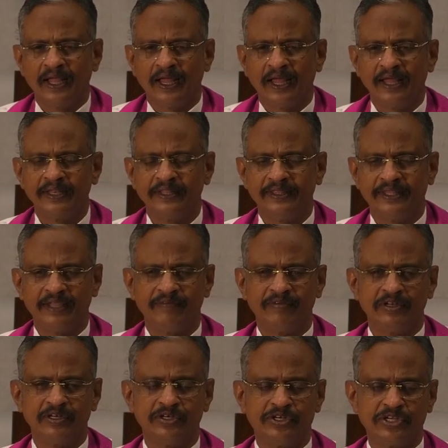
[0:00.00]
and they
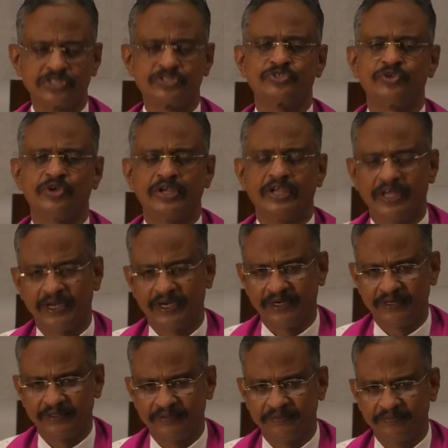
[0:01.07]
will destroy
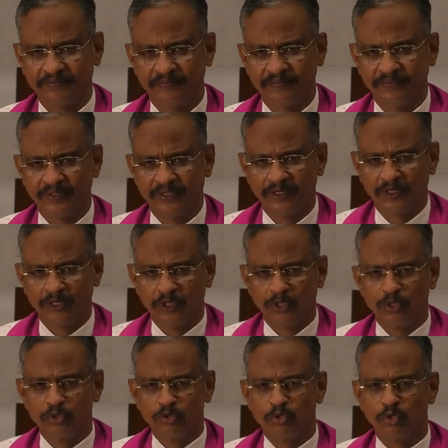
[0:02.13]
her.
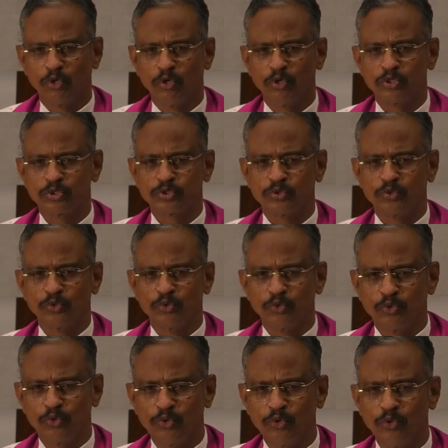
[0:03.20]
Those
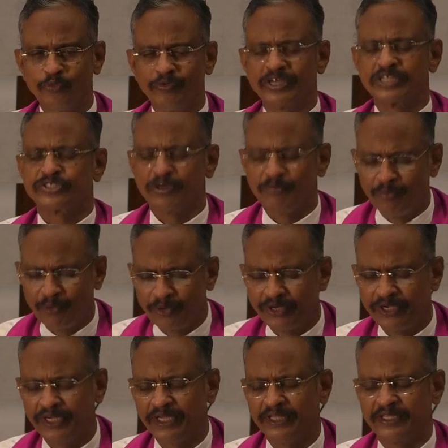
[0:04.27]
who were
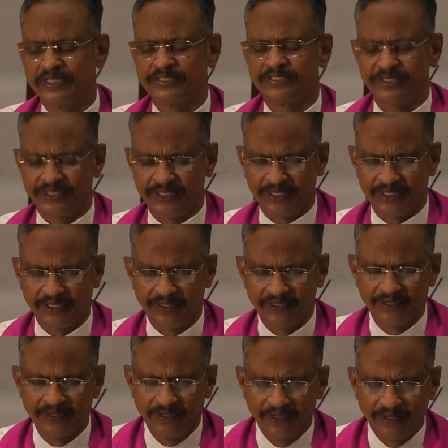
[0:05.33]
supporting the city
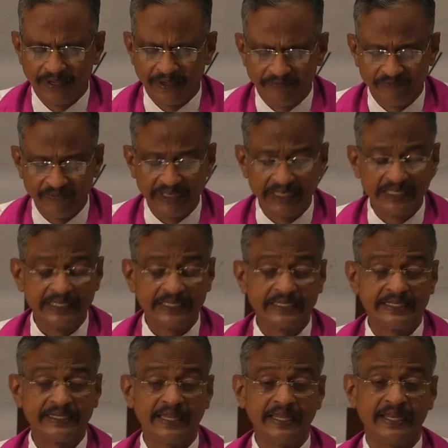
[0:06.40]
will
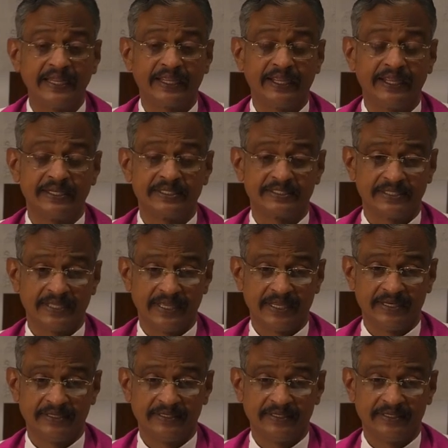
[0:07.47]
turn against her.